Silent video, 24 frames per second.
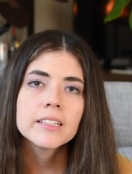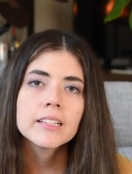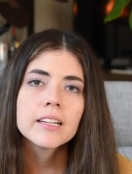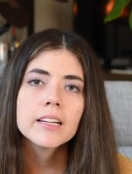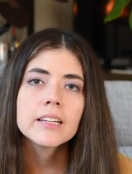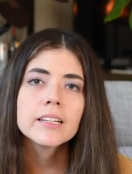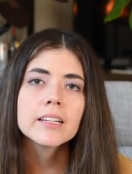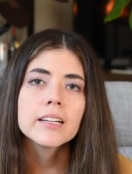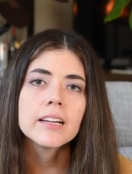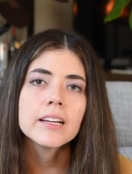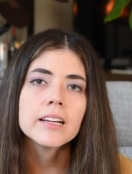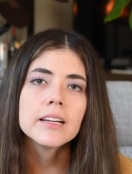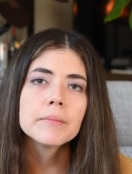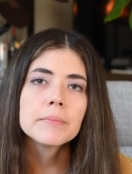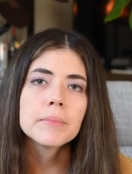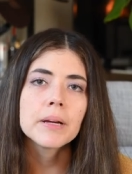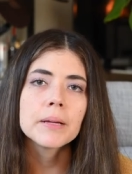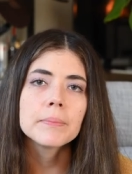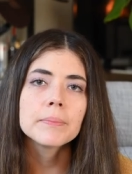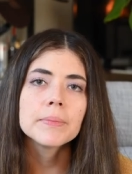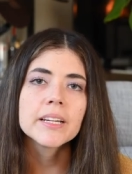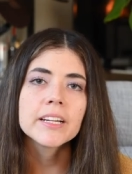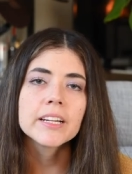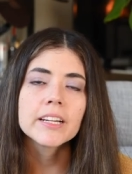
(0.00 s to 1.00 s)
then it
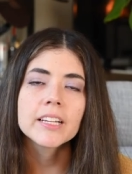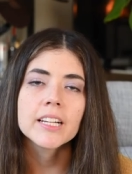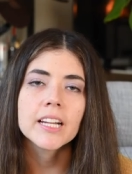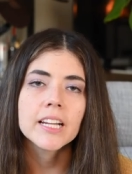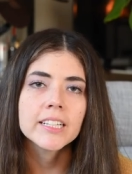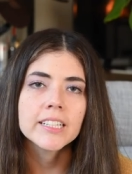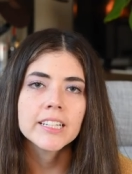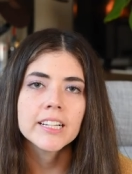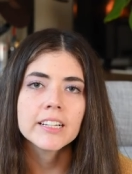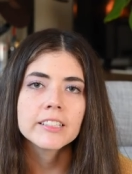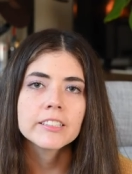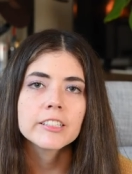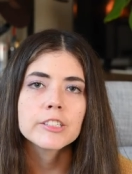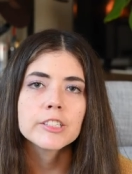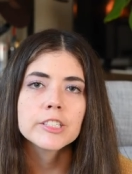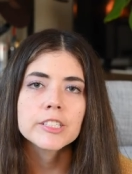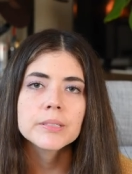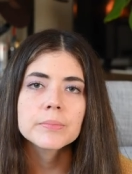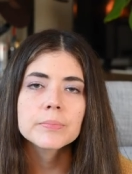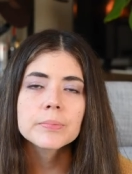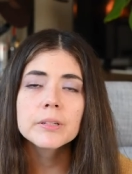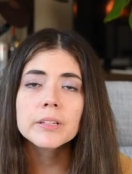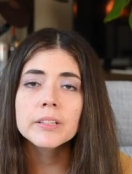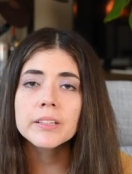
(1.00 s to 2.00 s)
might be a good idea to
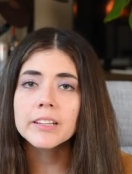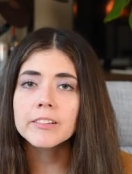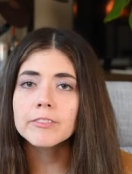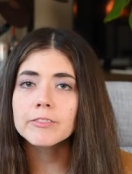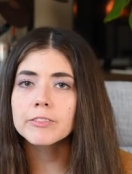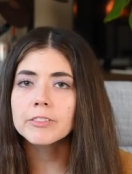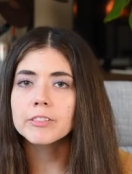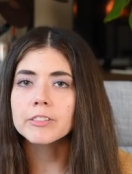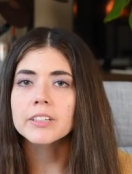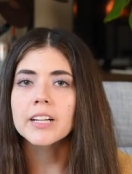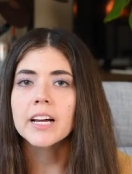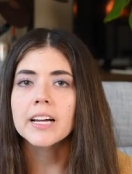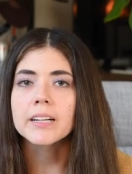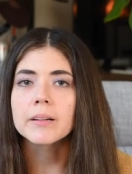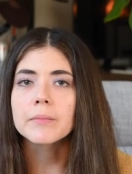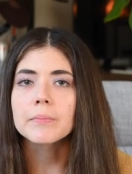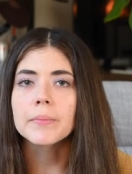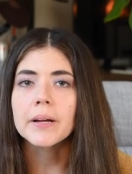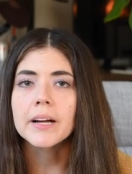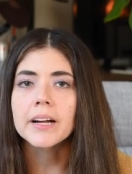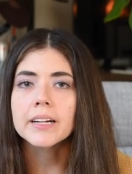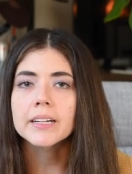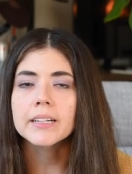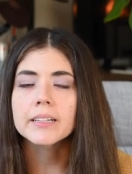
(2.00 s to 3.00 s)
just put the food item
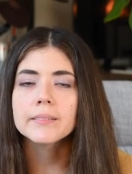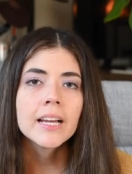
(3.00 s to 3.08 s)
back.